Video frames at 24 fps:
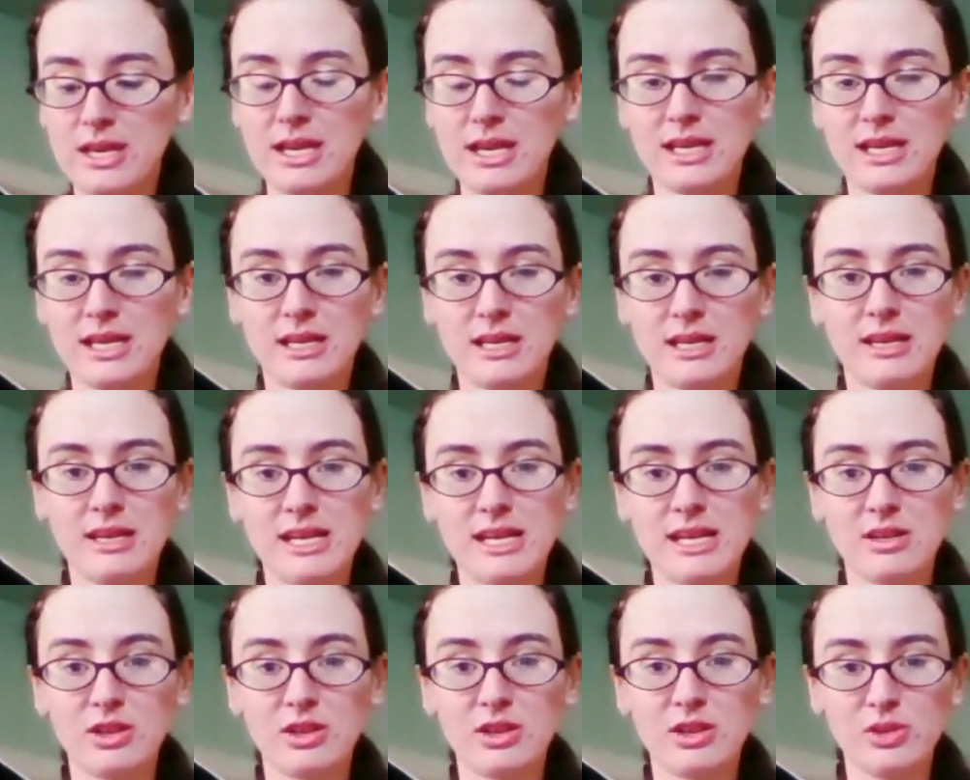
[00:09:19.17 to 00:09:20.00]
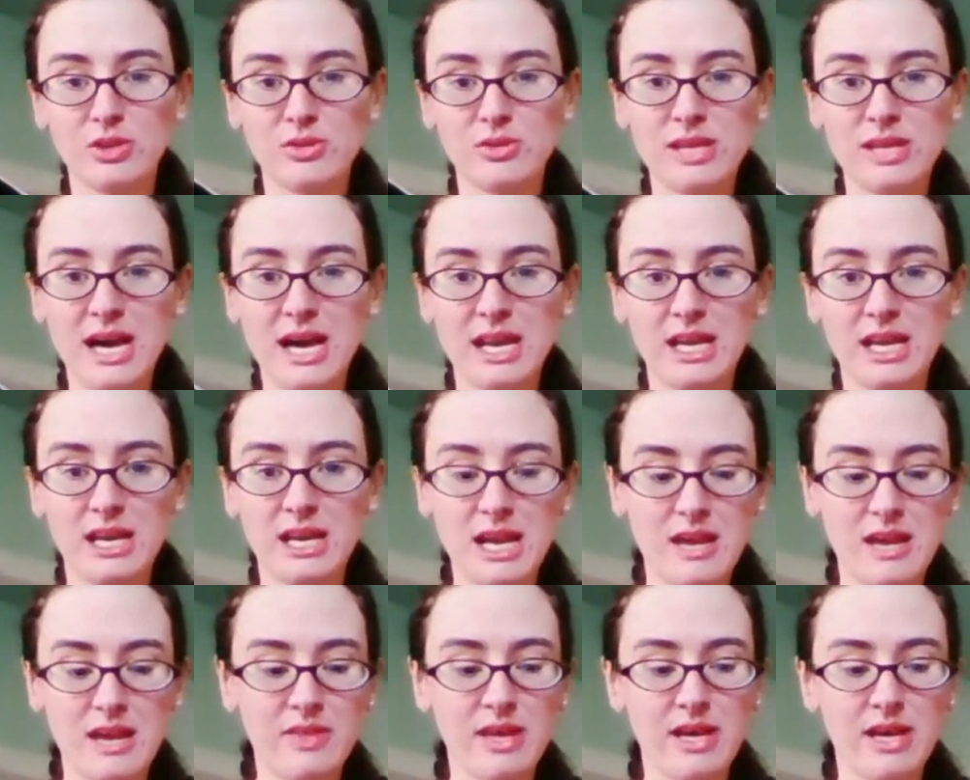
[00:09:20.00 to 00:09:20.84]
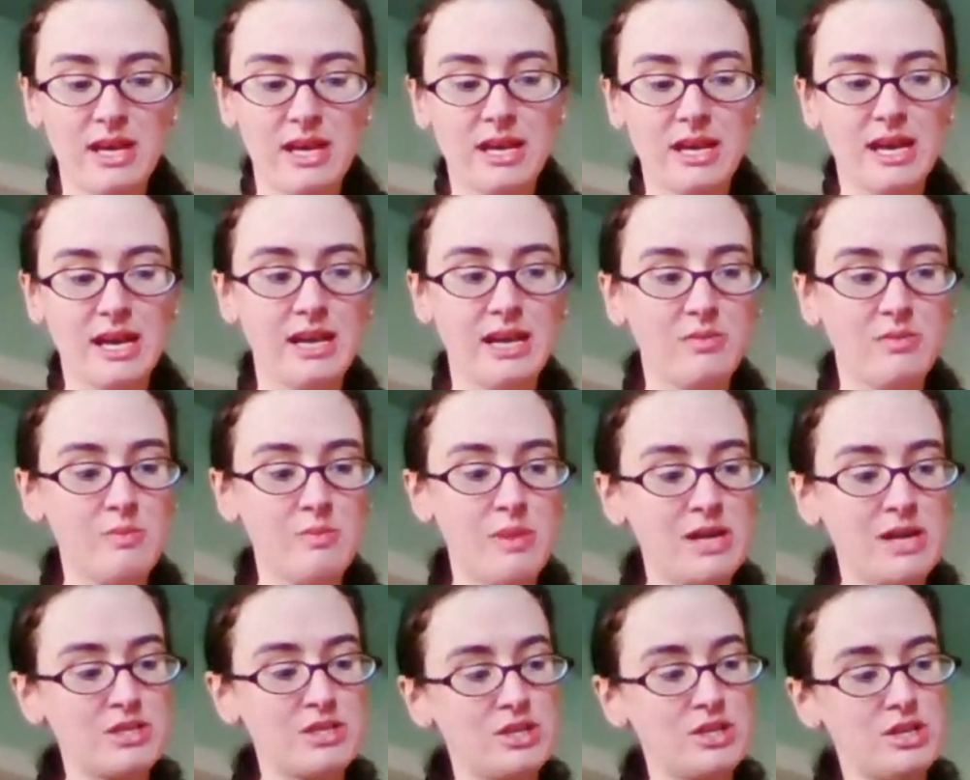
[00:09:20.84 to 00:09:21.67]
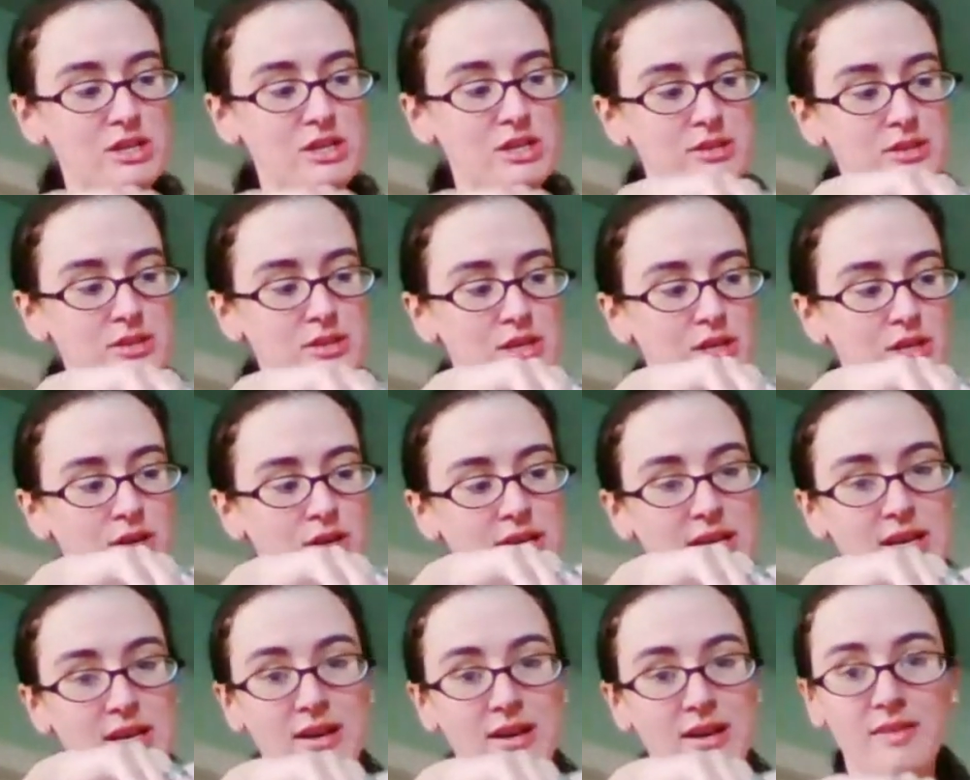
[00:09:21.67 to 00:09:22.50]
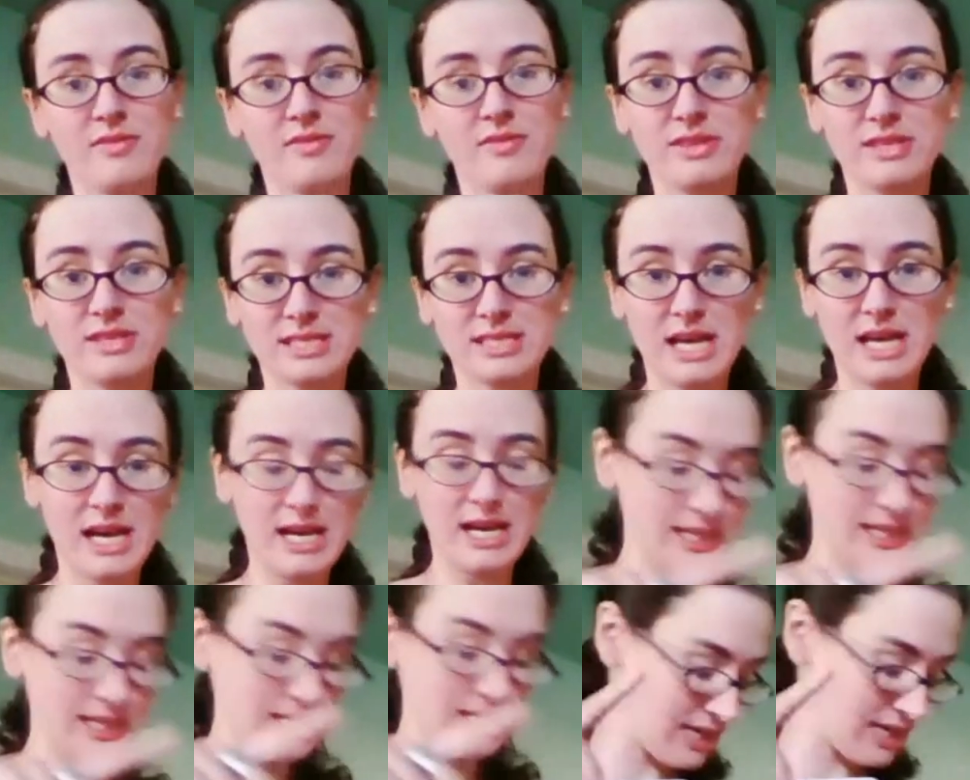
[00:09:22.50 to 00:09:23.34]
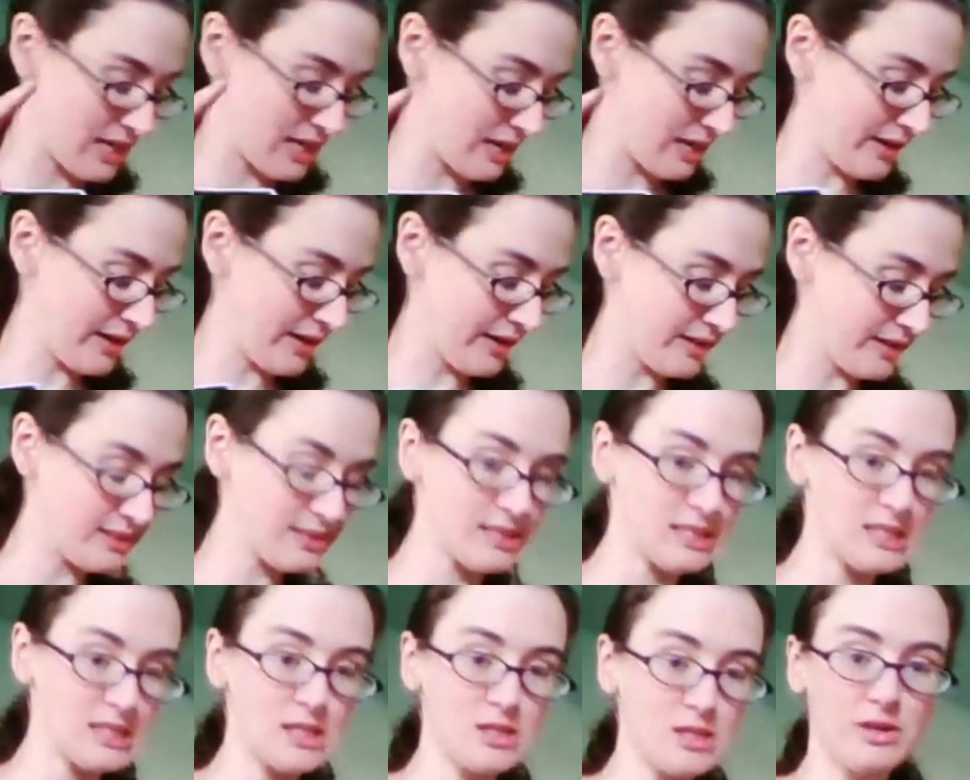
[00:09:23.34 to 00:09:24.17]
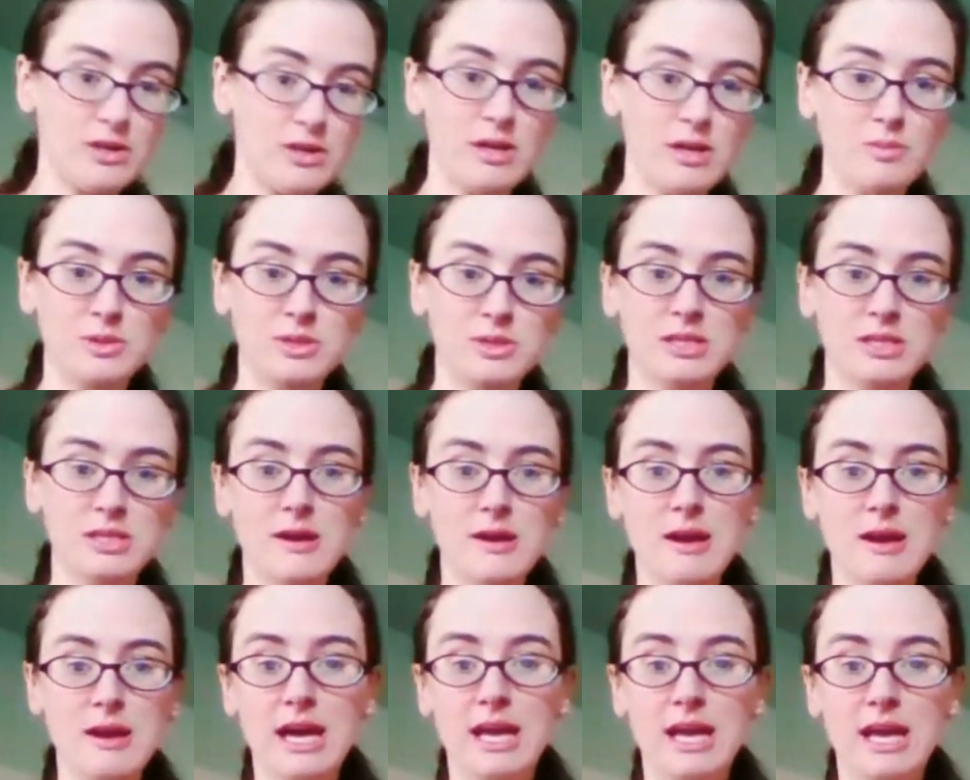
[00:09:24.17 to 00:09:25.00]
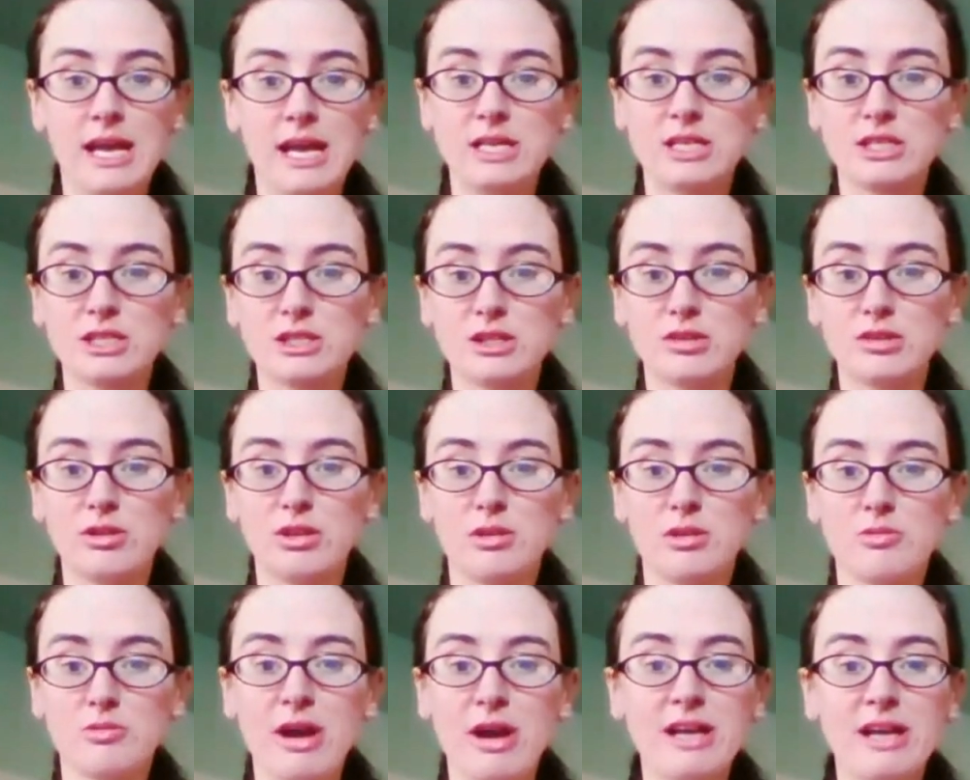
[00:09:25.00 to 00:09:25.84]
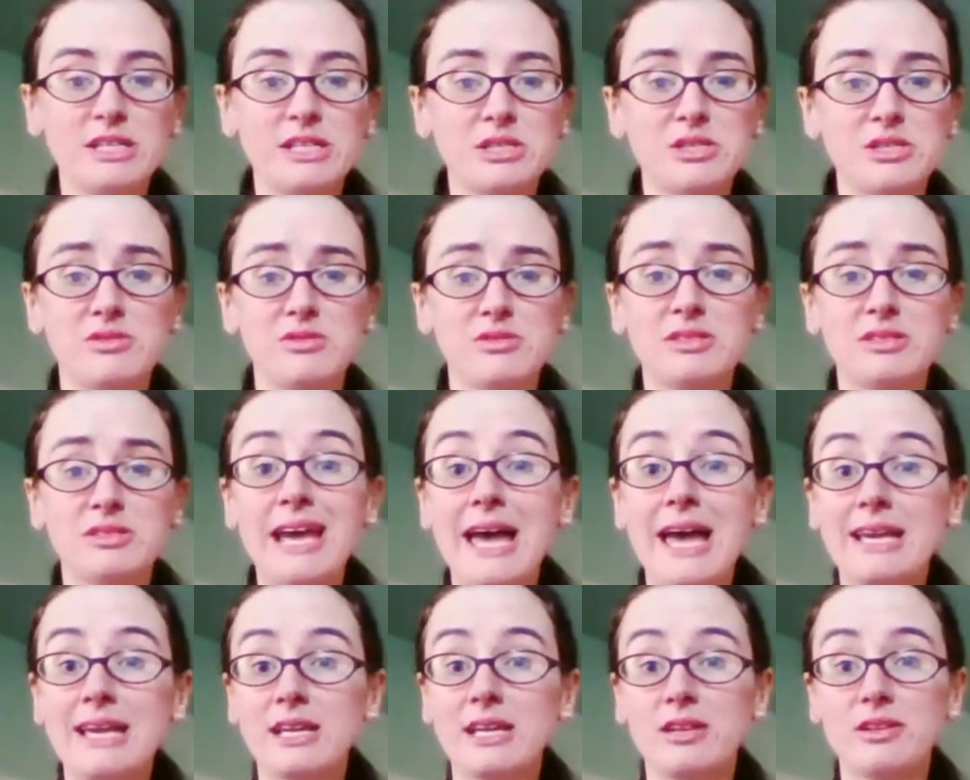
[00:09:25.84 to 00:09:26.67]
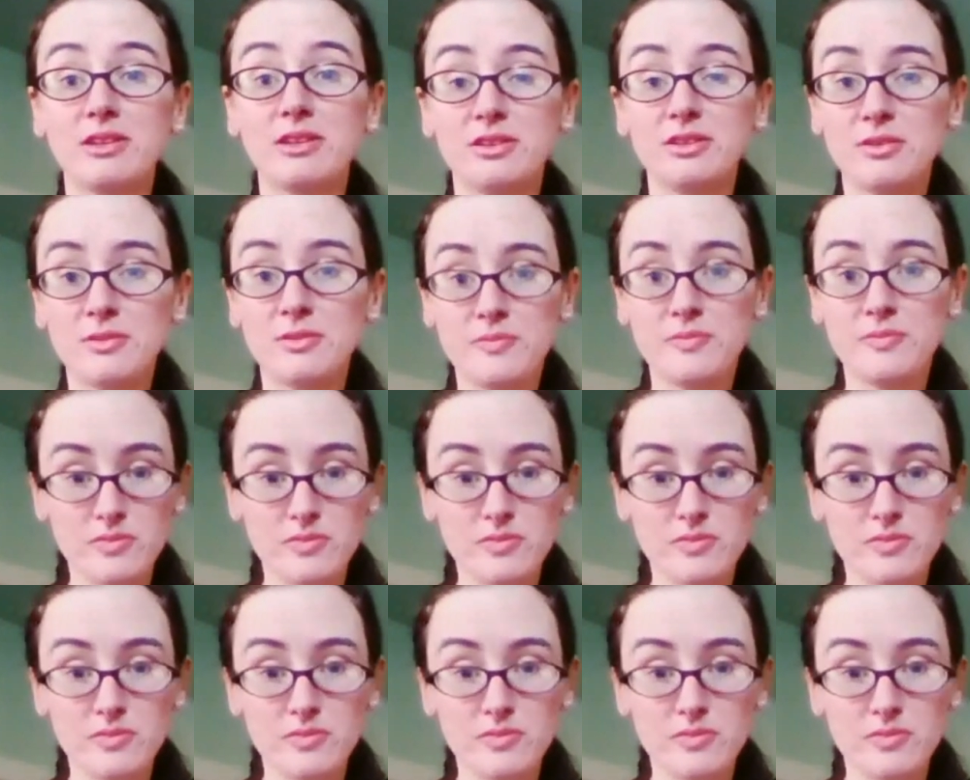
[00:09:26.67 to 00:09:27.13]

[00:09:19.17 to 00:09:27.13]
and I glued that in, and then I measured the height of the sides and I cut strips and I just glued them. I just used tacky glue